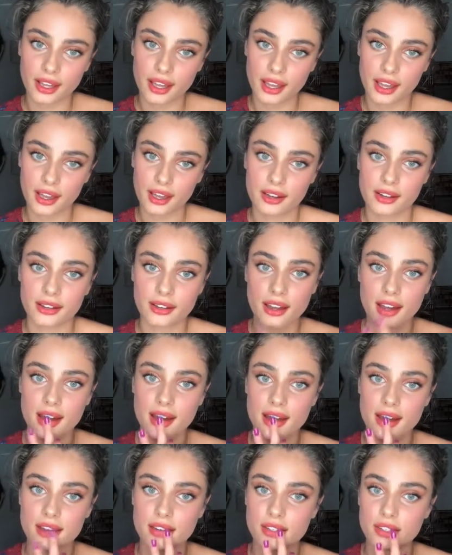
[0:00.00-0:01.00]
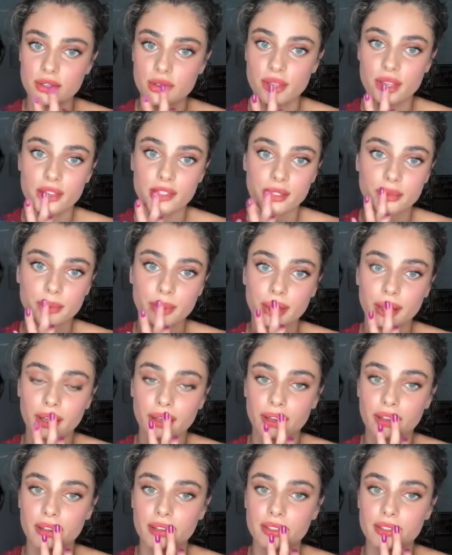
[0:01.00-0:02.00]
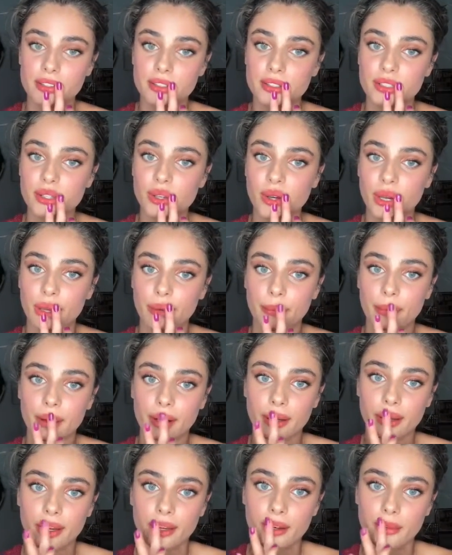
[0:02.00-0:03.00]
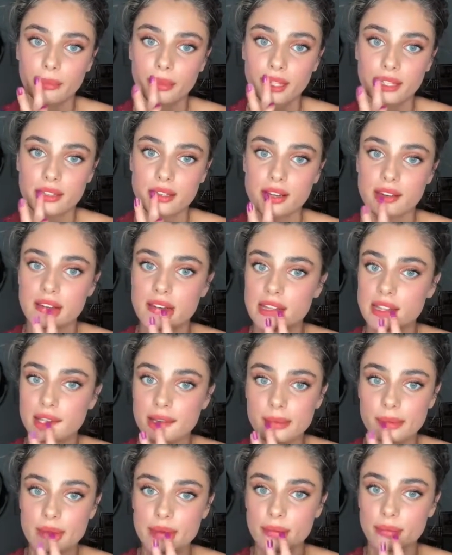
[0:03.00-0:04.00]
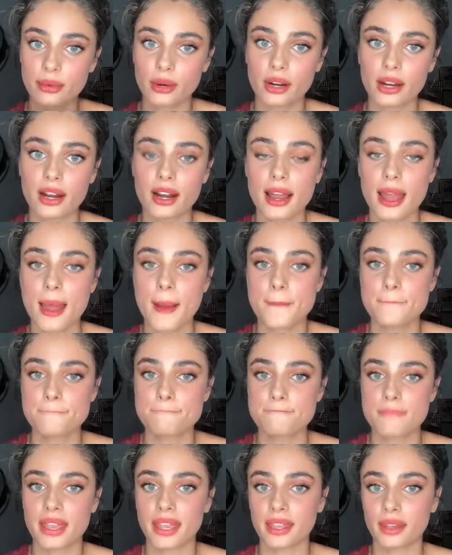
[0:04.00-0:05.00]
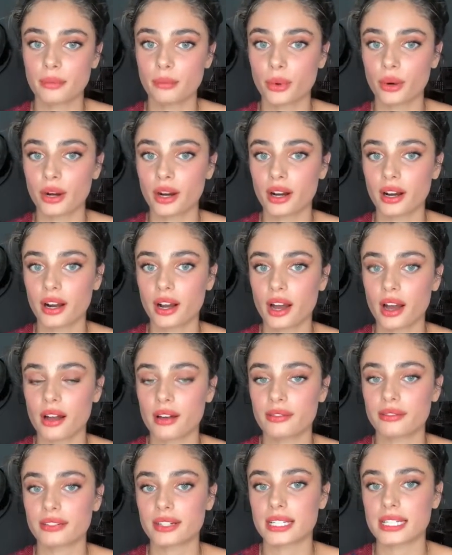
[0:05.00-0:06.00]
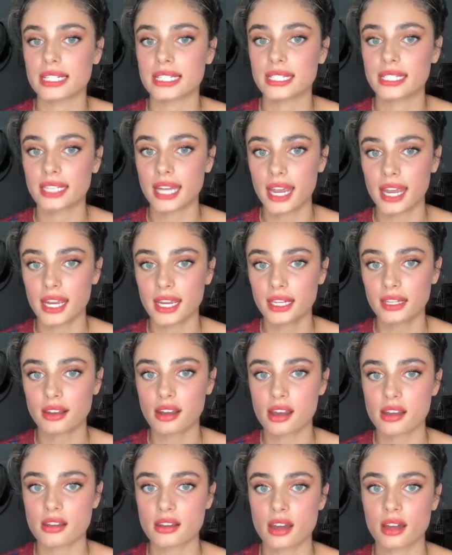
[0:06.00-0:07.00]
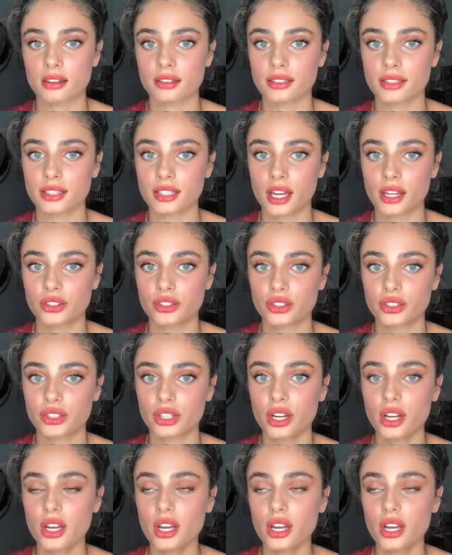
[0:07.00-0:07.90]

and I do this because I want to kind of blend it in a little bit more and make it more of a stain and not such